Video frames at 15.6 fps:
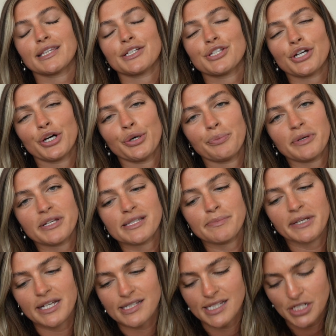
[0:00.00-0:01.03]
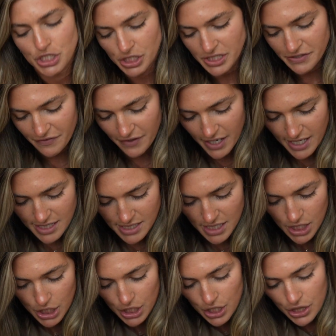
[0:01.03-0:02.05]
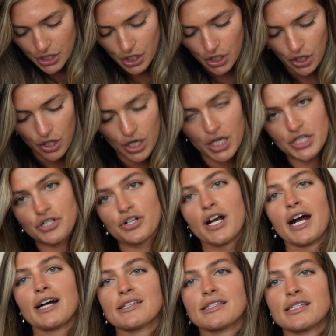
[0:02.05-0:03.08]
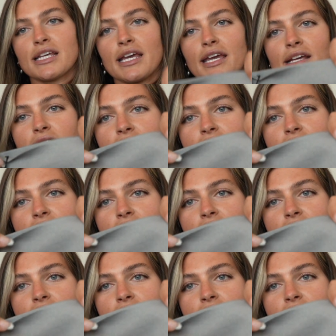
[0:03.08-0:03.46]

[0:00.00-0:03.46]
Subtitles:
the taupe is because I just find the contrasting